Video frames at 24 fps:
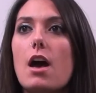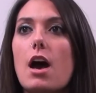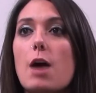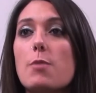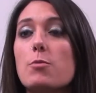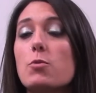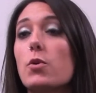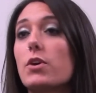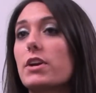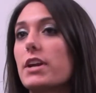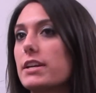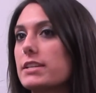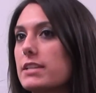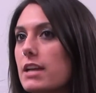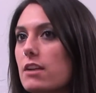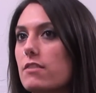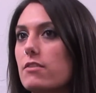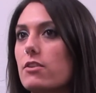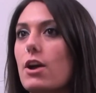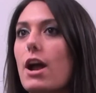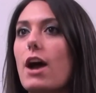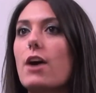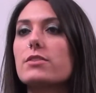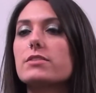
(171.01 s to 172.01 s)
who are kicked out of
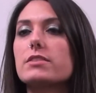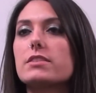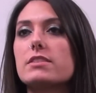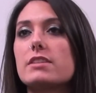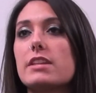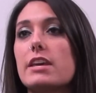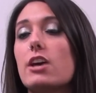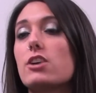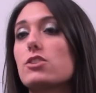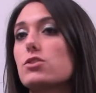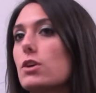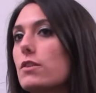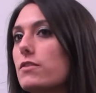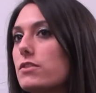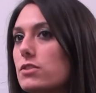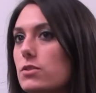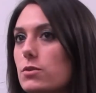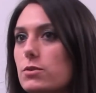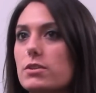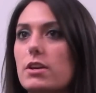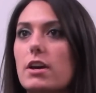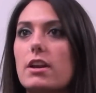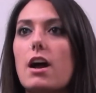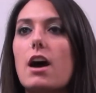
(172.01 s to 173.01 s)
their houses, and they also have a
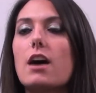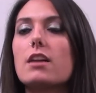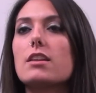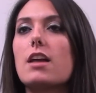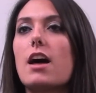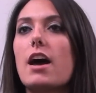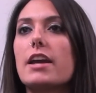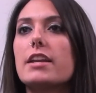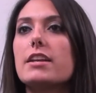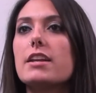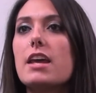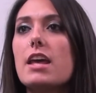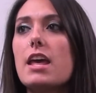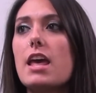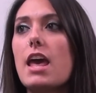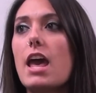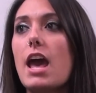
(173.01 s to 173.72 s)
suicide hotline.